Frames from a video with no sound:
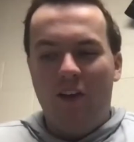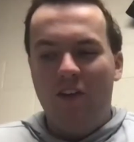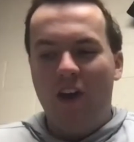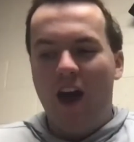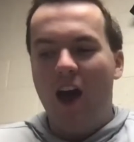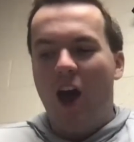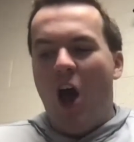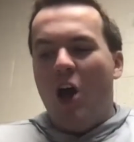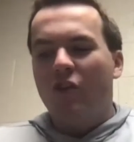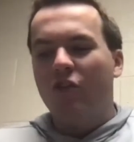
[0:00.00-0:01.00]
Yeah.
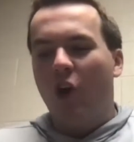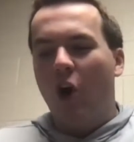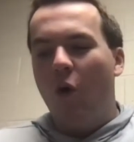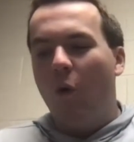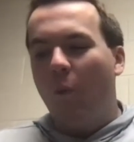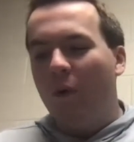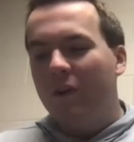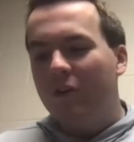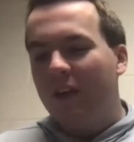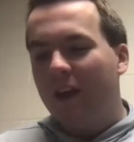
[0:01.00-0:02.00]
So when
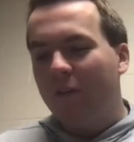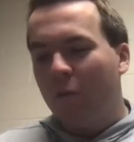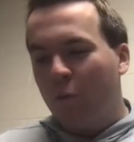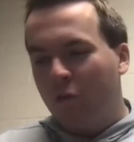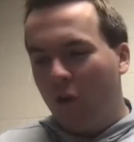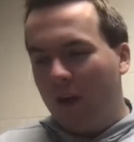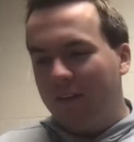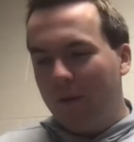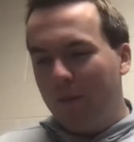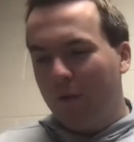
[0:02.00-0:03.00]
you take
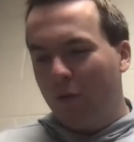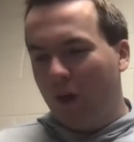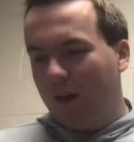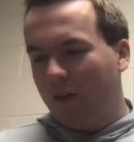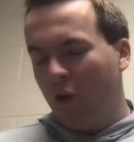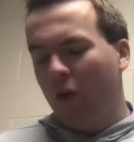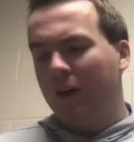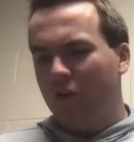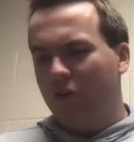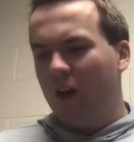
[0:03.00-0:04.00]
me, like
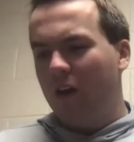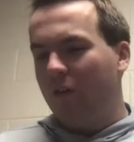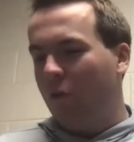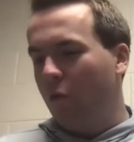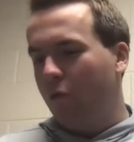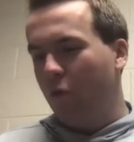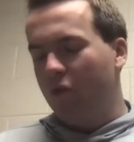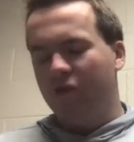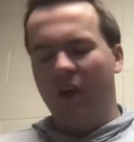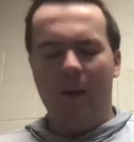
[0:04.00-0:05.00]
you said, your
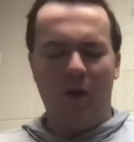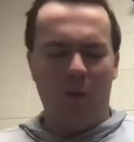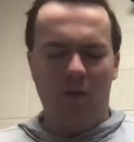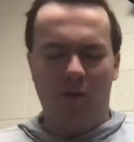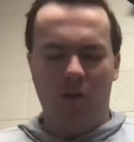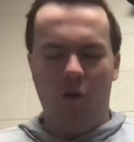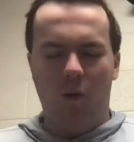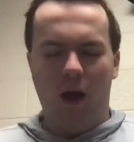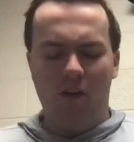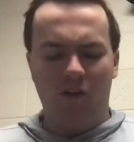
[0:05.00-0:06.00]
first time coming to the
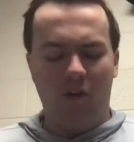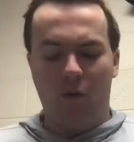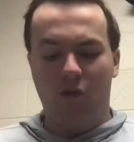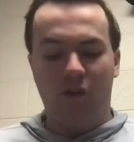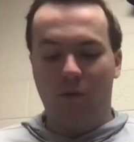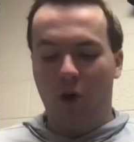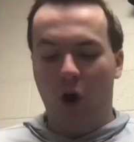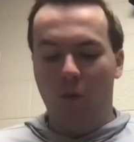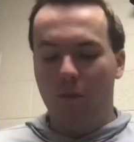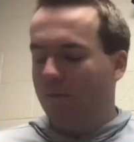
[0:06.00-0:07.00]
US, it was,
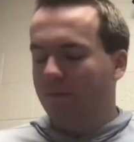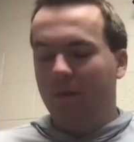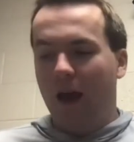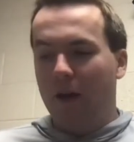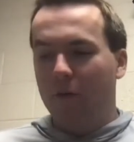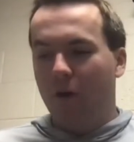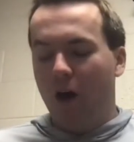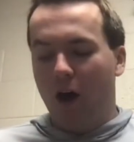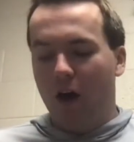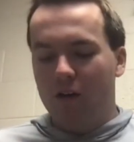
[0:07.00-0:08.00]
kind
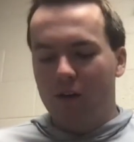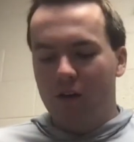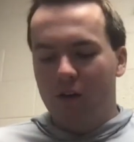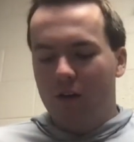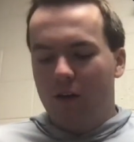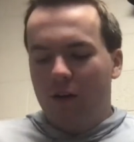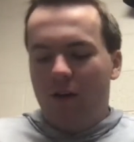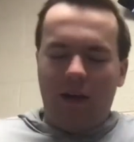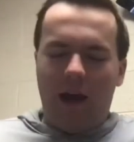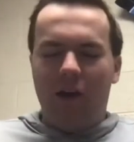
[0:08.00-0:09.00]
of
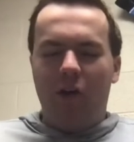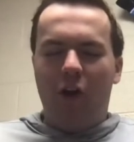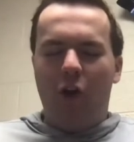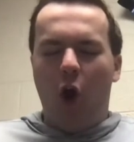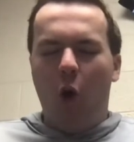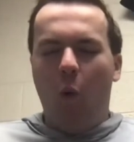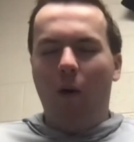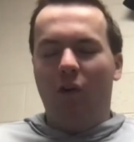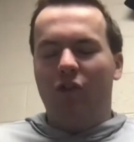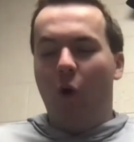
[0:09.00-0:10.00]
you didn't know
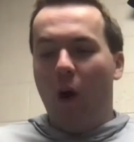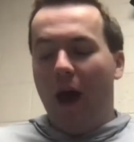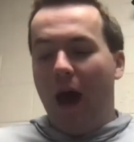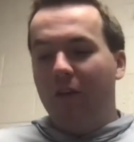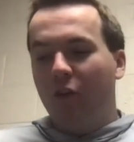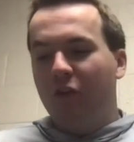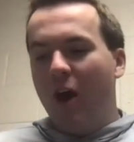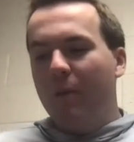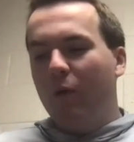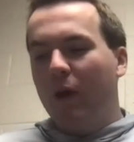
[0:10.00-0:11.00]
what was going on. So
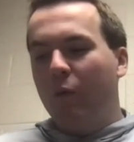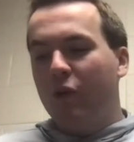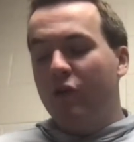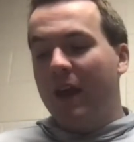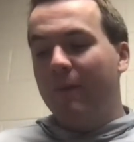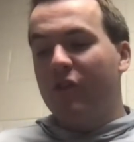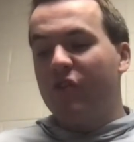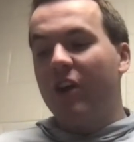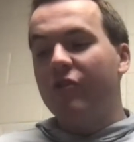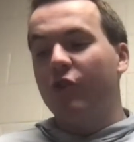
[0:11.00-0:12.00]
tell me, like, when you came to
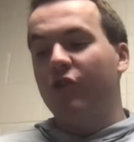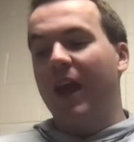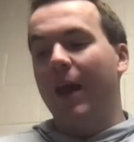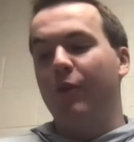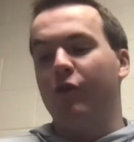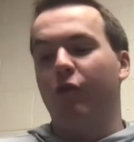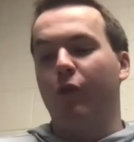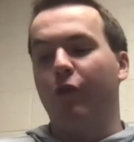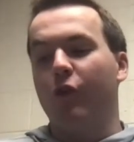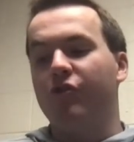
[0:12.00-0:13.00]
Central's campus for
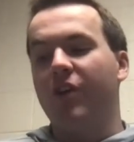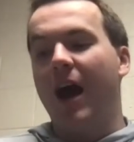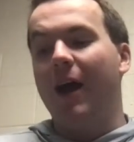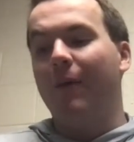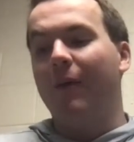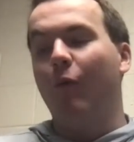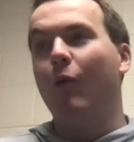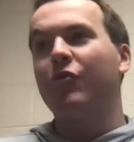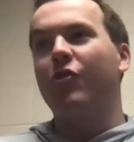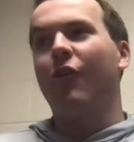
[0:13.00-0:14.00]
the first time, and what was your